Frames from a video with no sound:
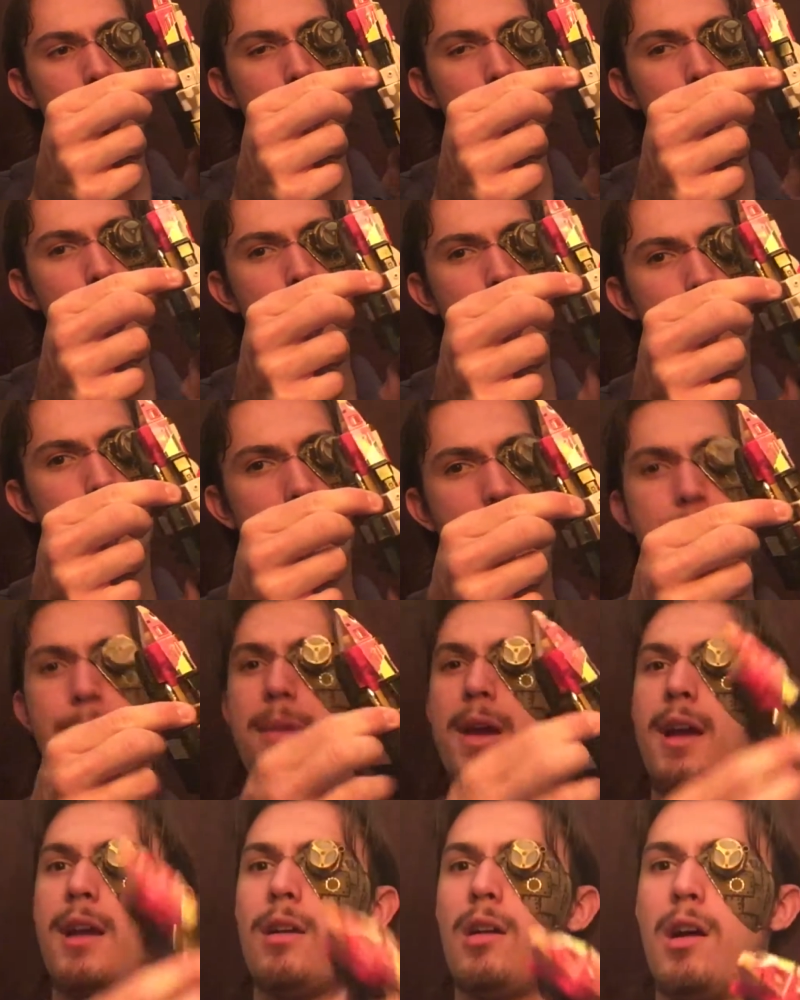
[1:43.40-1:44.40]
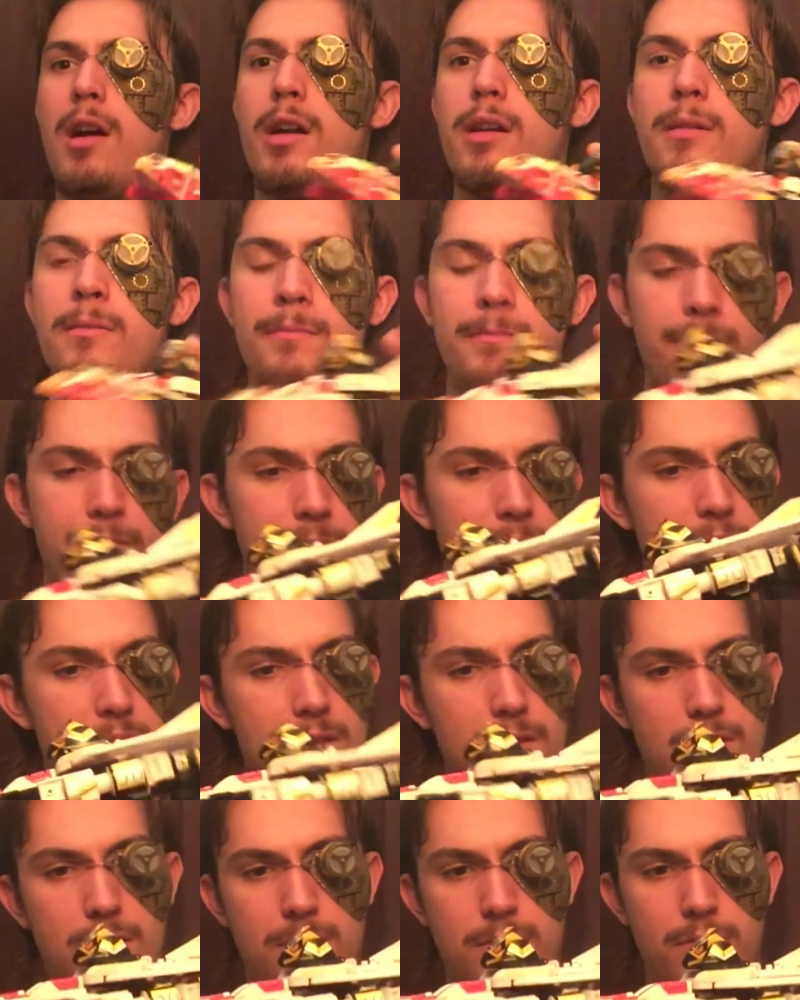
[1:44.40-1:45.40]
right back on.
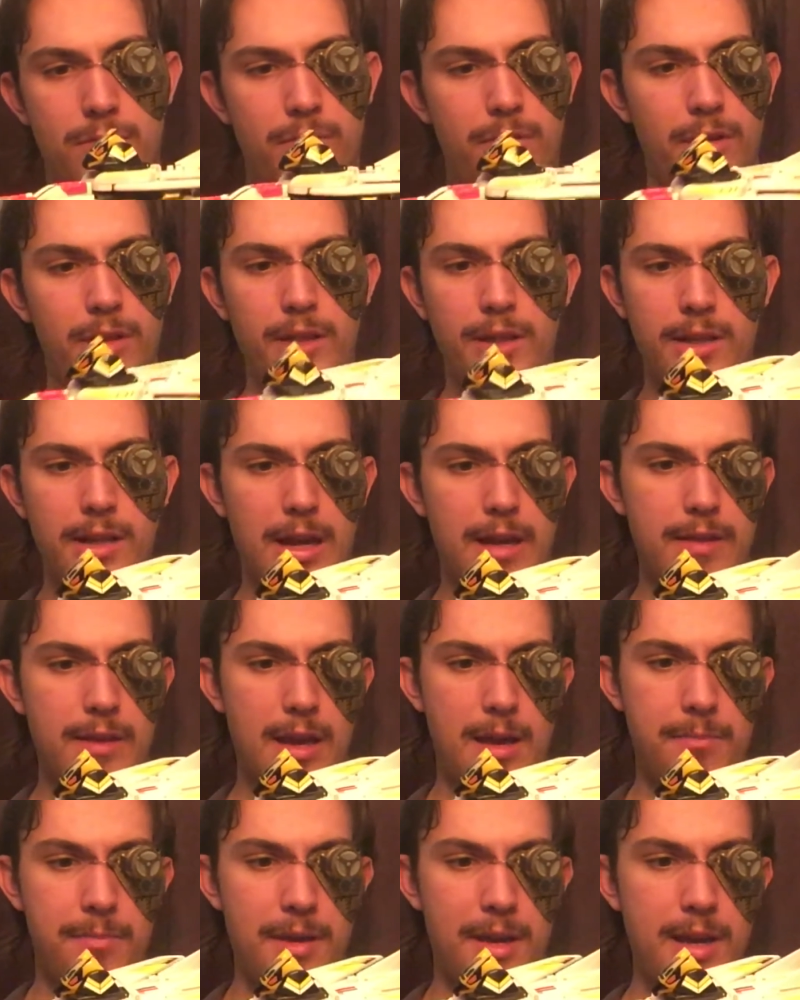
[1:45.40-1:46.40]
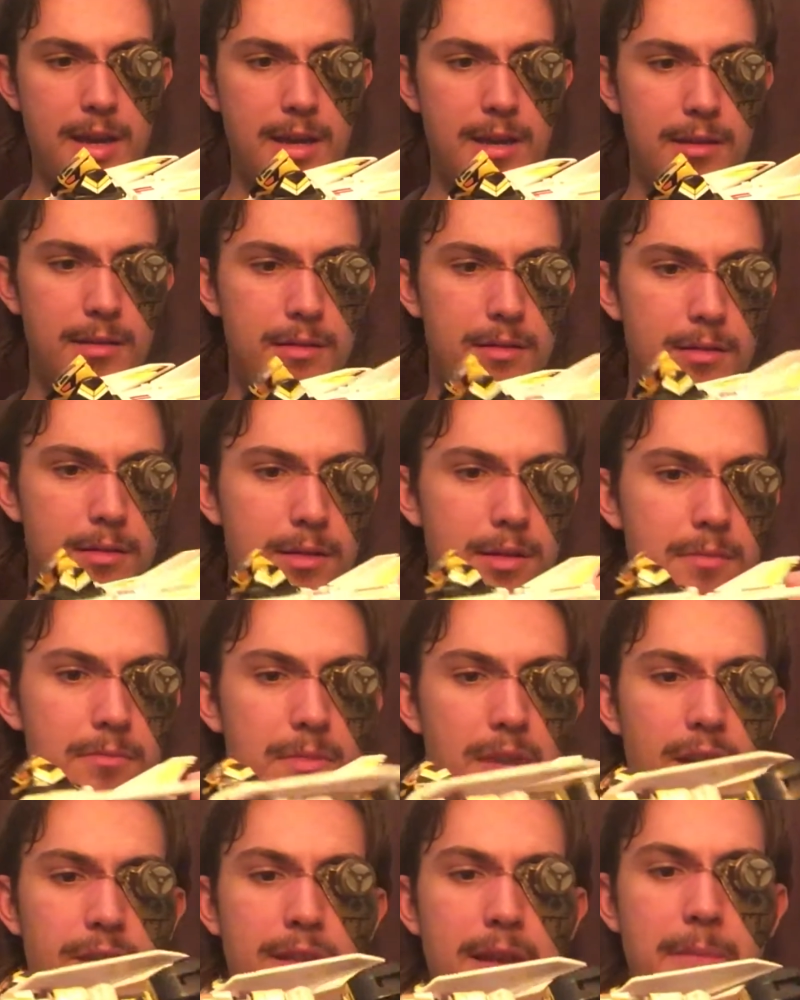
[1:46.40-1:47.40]
Really, not that bad.
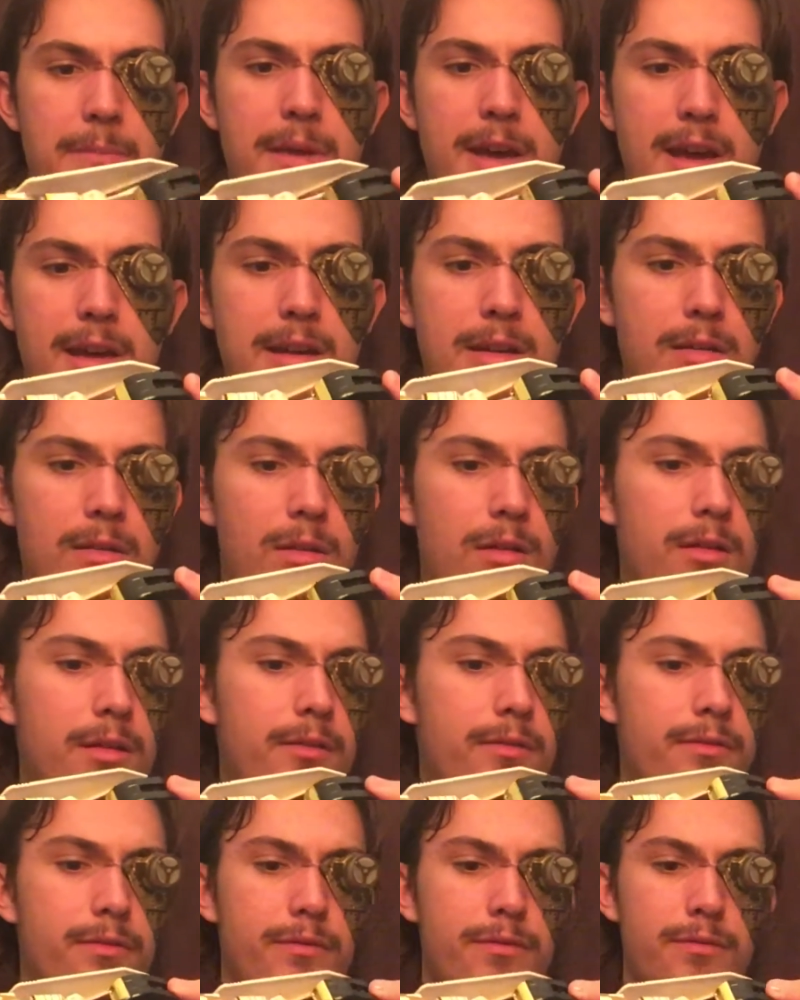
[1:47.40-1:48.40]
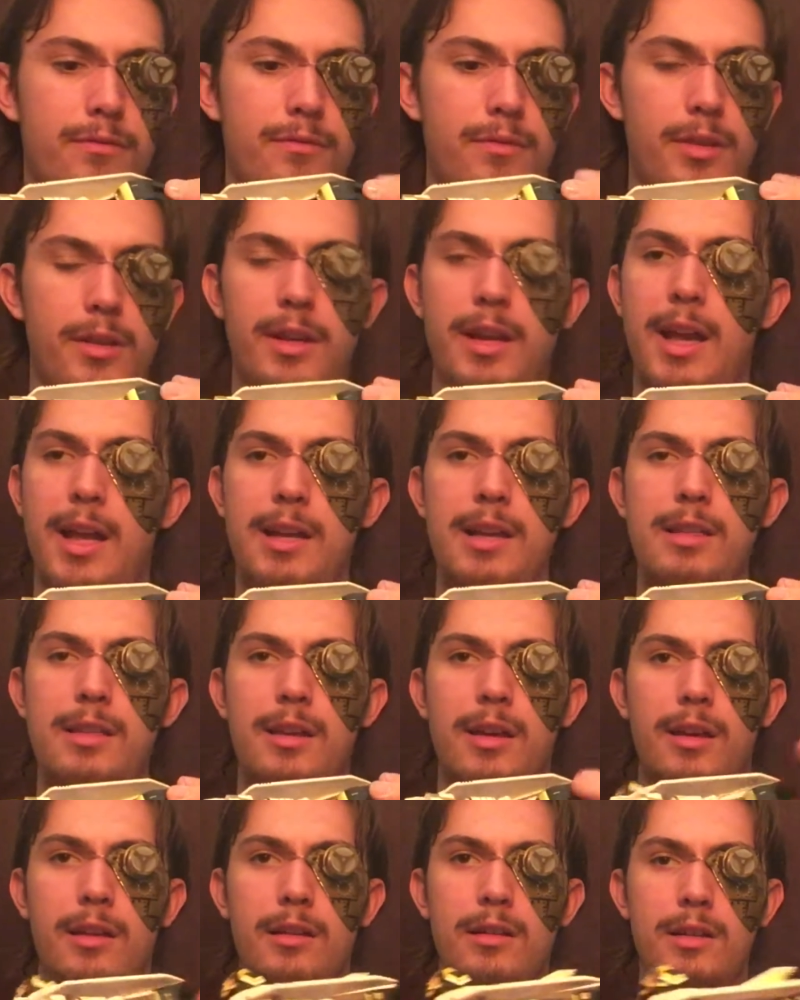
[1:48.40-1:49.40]
Not that bad at all of really
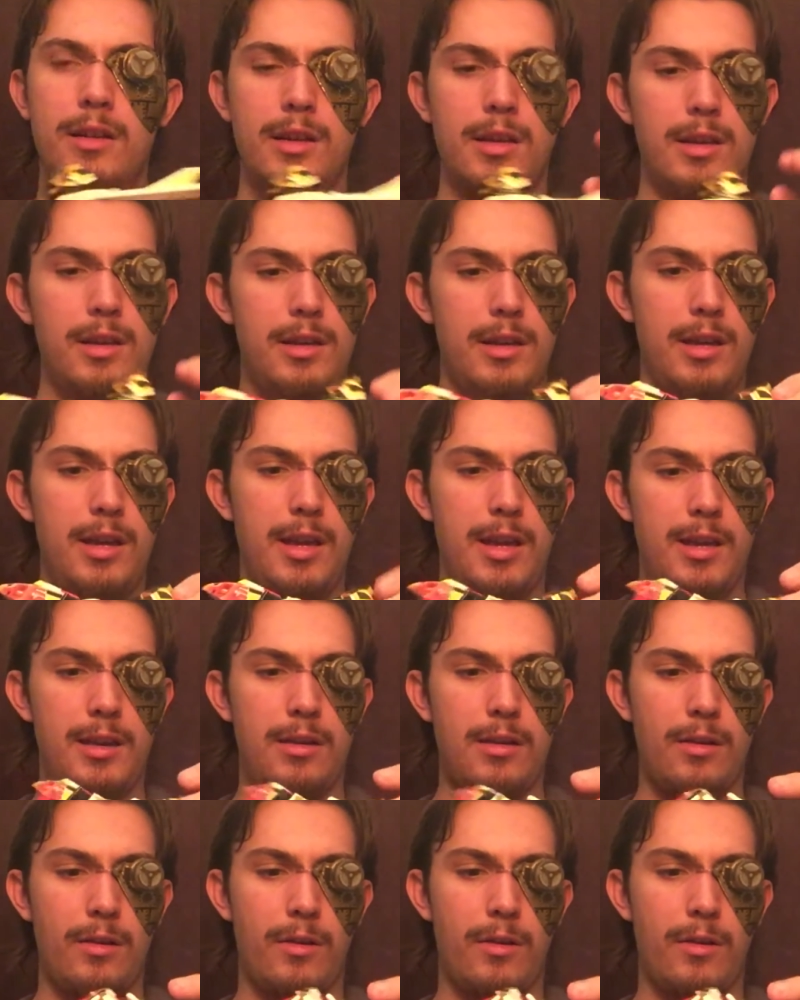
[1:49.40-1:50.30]
anything. And